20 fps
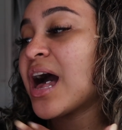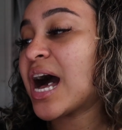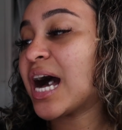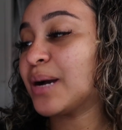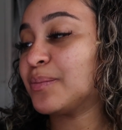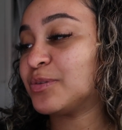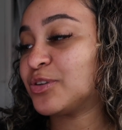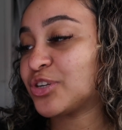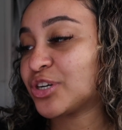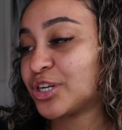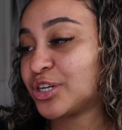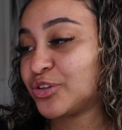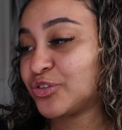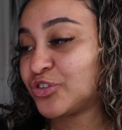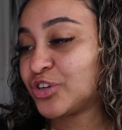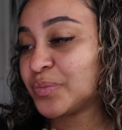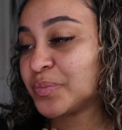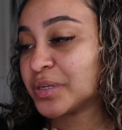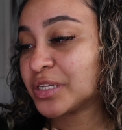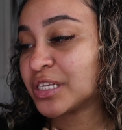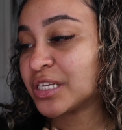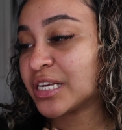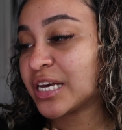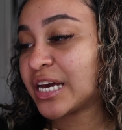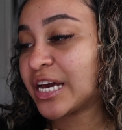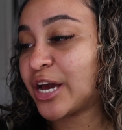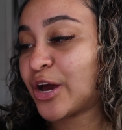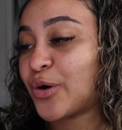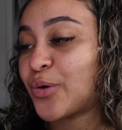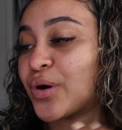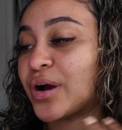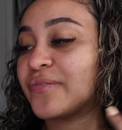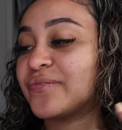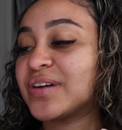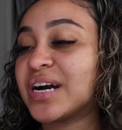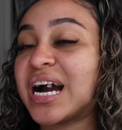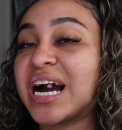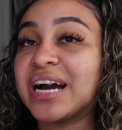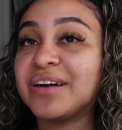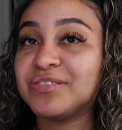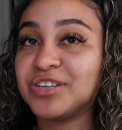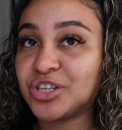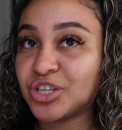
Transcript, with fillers: I'm starting treatment today or I've